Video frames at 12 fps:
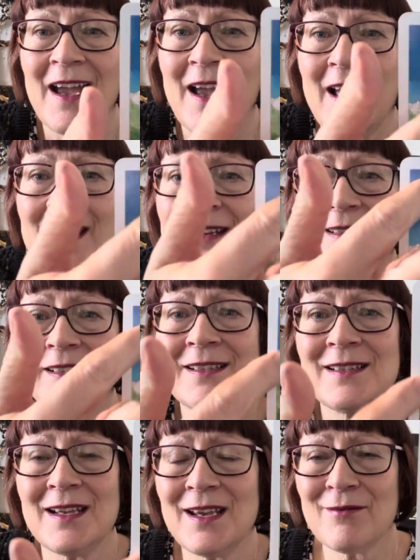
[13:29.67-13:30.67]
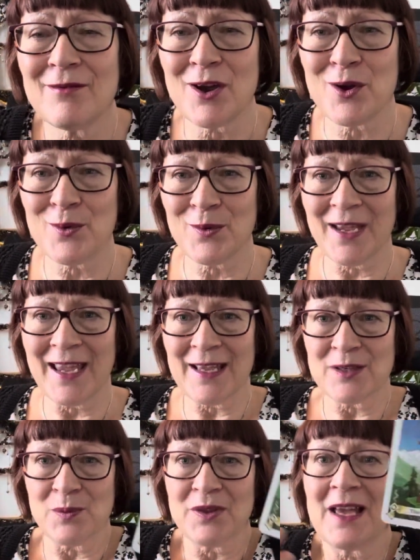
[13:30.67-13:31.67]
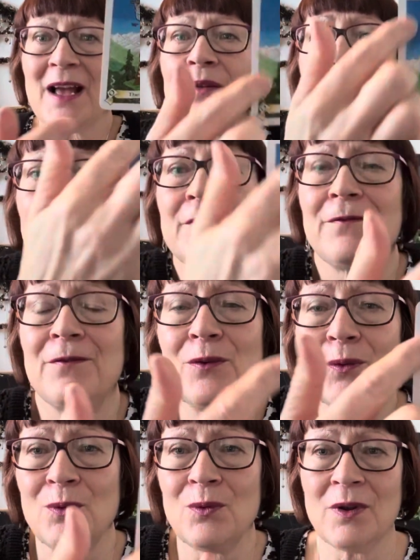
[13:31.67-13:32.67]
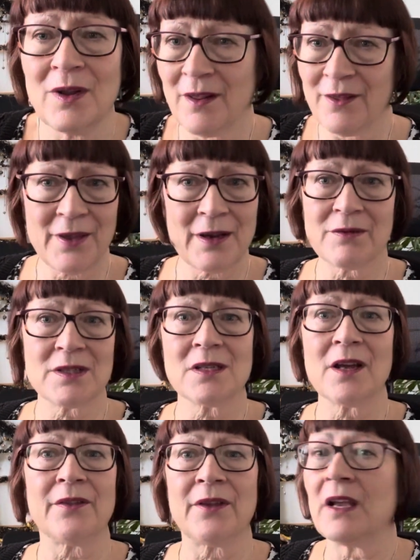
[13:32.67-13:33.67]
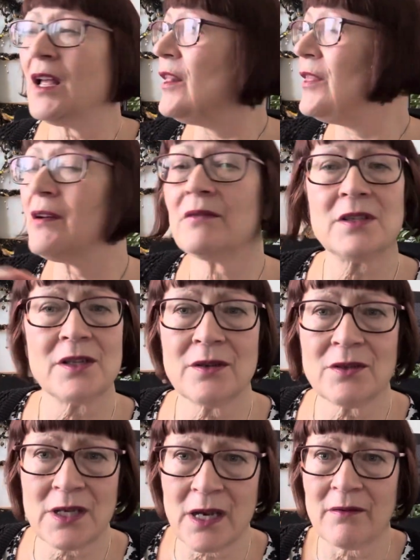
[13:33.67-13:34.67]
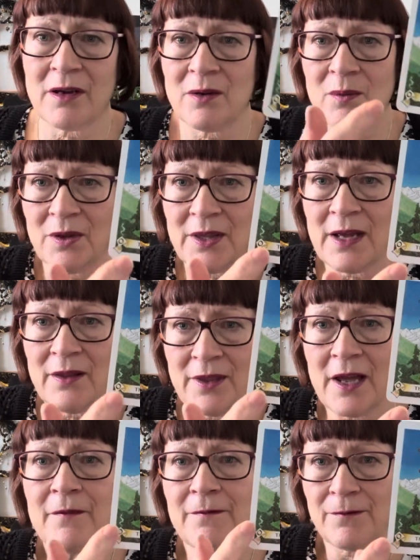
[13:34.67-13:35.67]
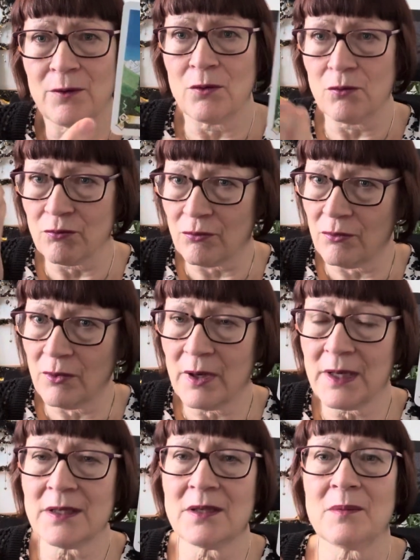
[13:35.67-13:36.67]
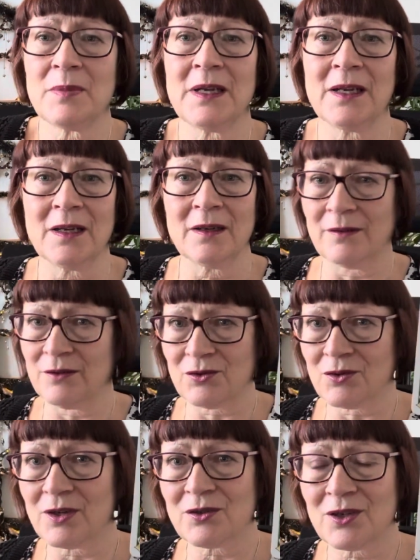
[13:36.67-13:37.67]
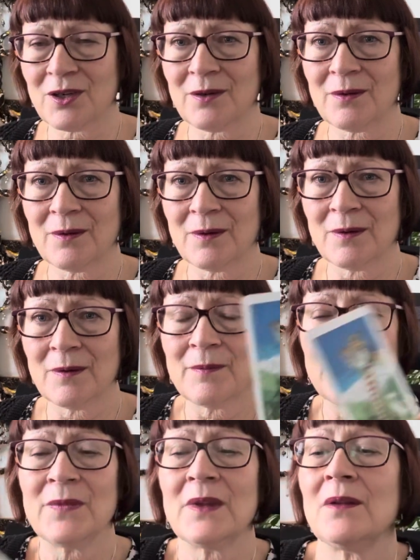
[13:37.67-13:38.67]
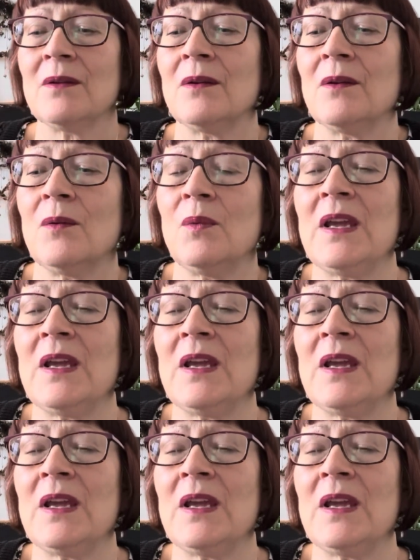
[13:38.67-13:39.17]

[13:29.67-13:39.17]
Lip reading: And it's a zero. It's without the Fool, there is nothing. There is no tarot without that Fool right at the beginning of the structure. We